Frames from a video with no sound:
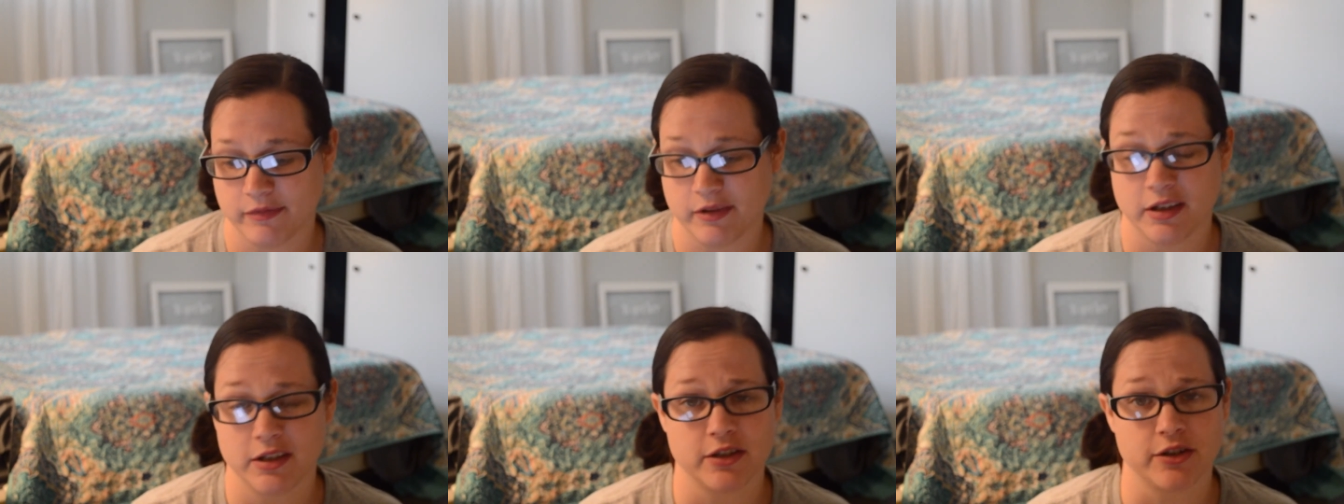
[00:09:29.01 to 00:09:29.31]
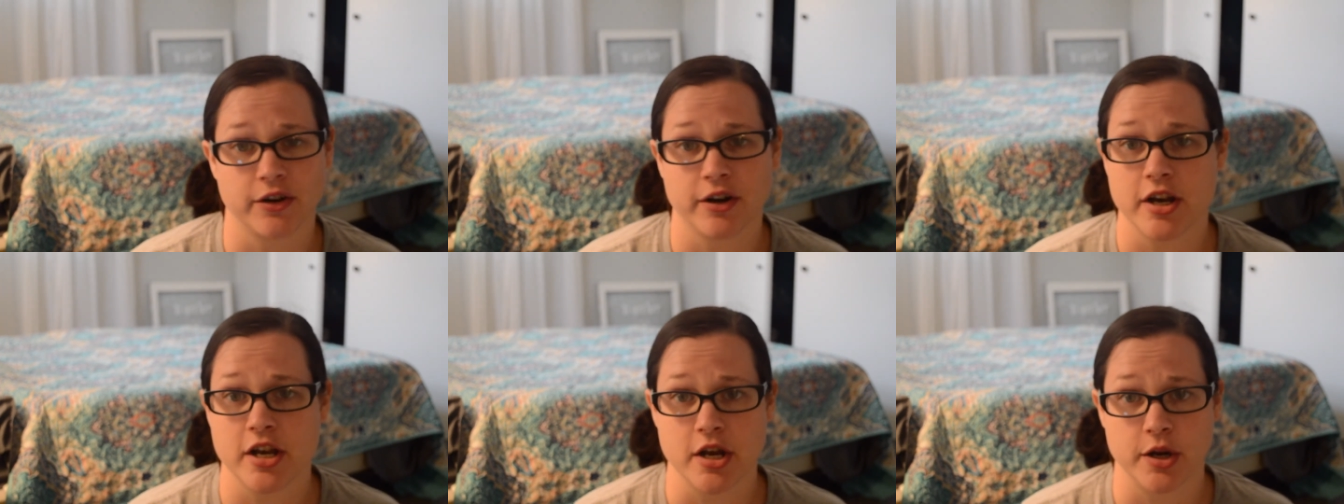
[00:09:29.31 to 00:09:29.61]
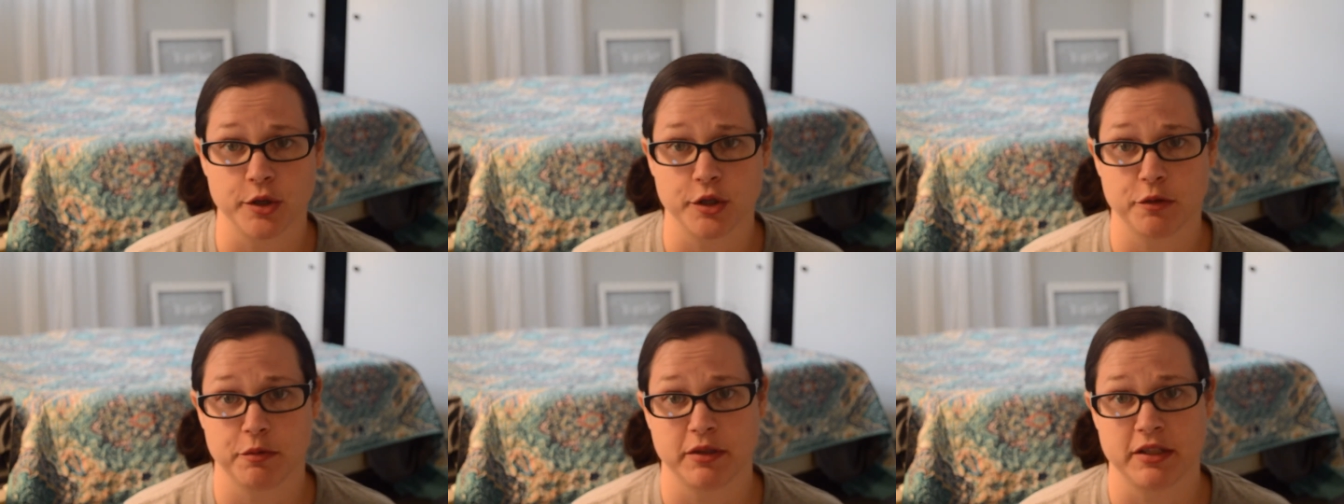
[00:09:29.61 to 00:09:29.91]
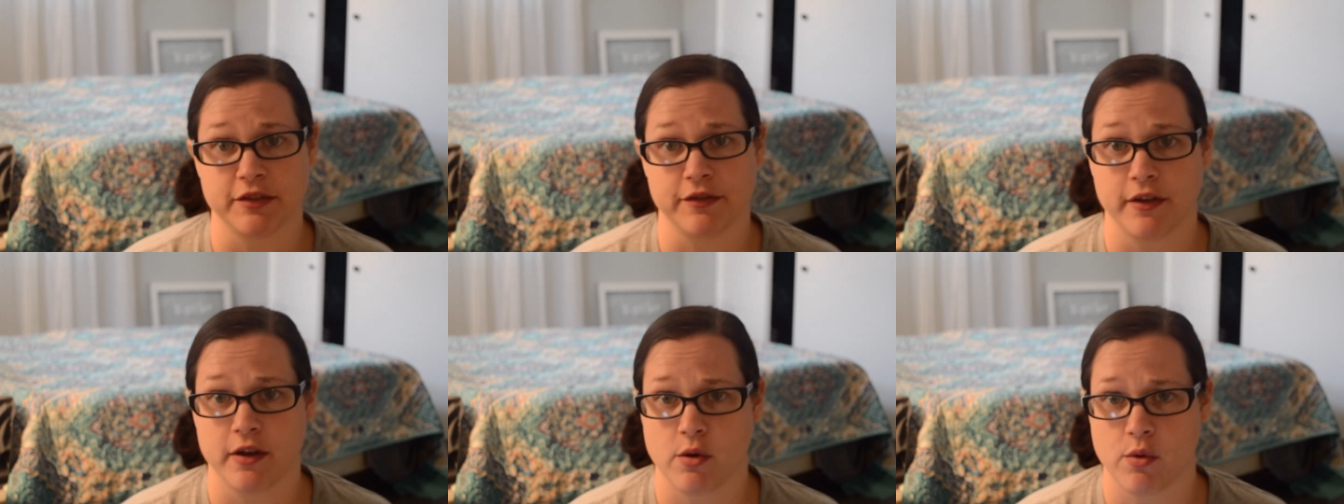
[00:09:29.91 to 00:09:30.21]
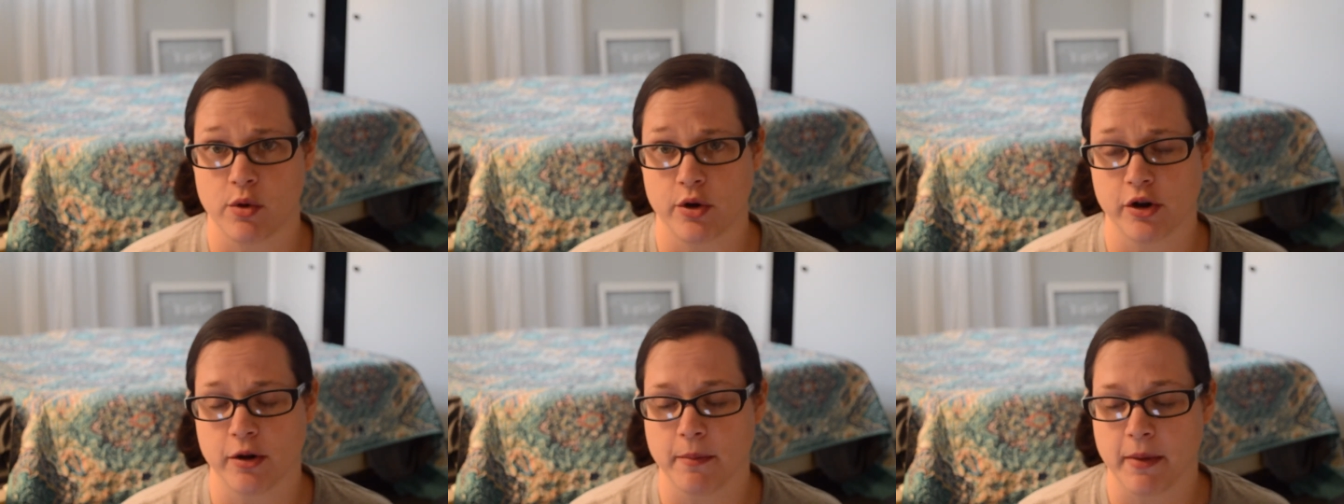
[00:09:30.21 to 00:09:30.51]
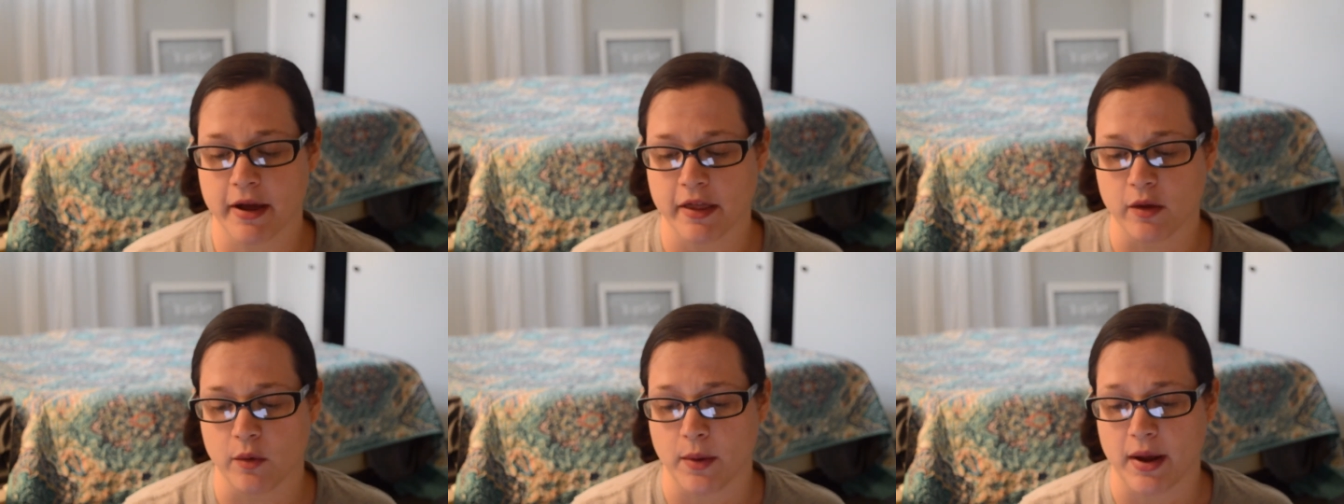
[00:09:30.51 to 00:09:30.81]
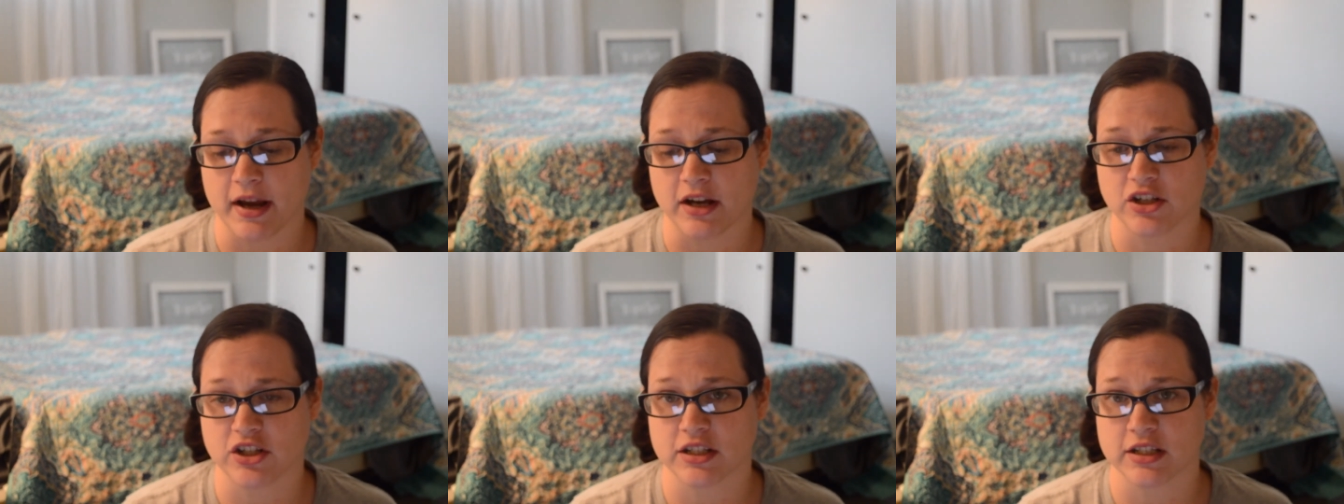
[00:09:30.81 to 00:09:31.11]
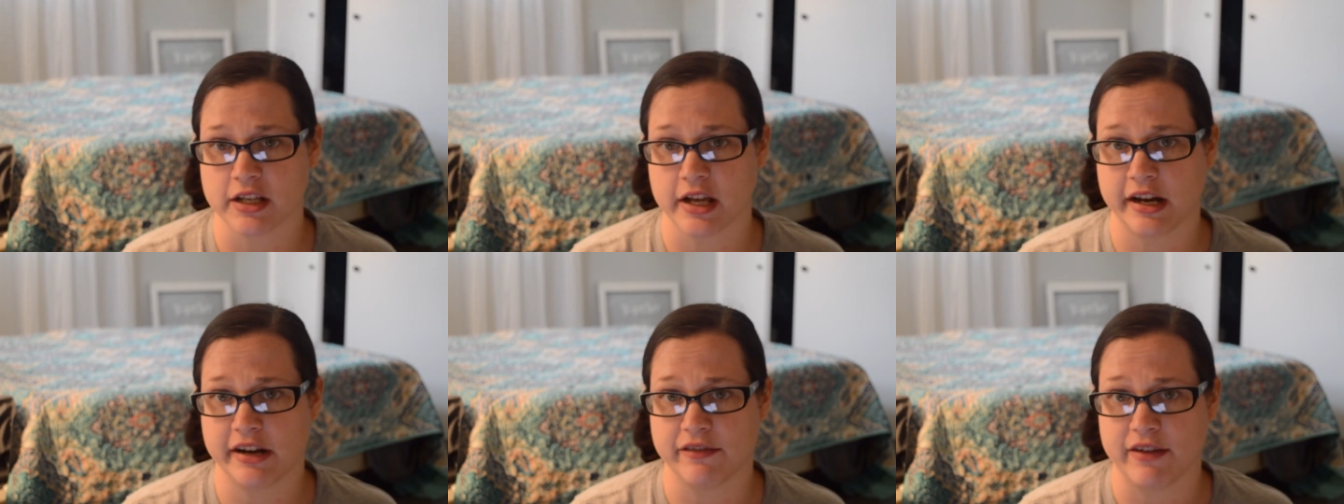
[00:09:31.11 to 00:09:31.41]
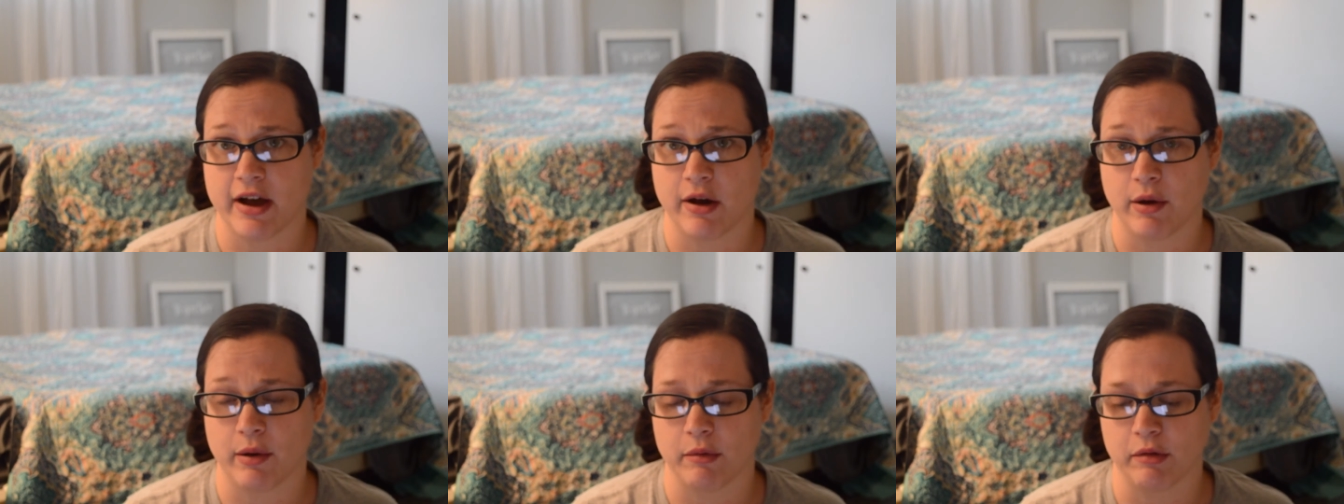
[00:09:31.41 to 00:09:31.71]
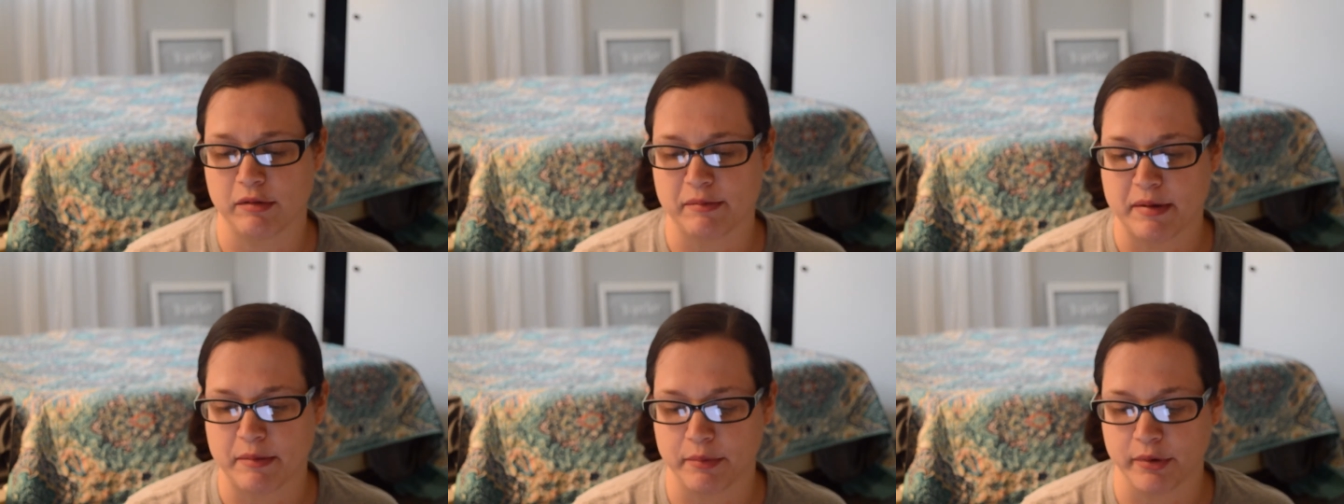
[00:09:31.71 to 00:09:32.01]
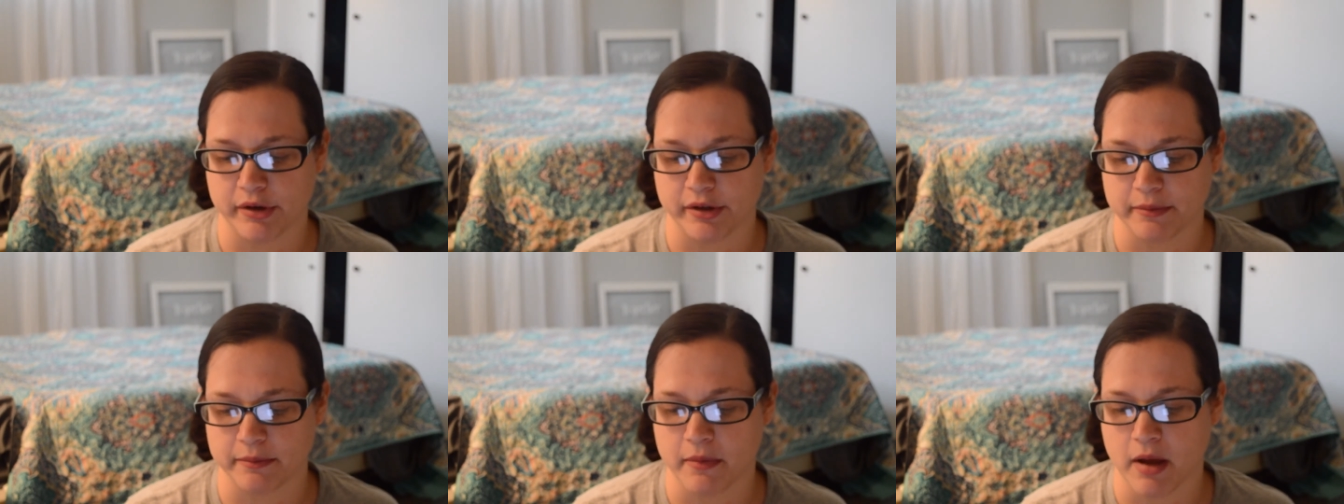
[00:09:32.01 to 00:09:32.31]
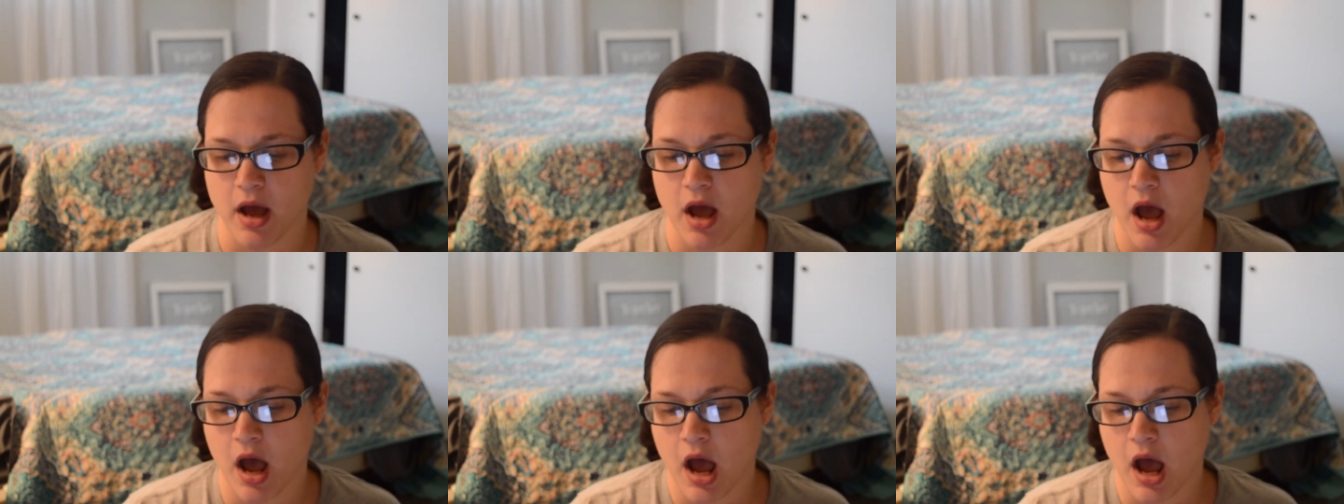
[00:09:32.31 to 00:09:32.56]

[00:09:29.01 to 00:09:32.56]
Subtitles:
These are in no specific order, by the way, just kind of how I remembered them.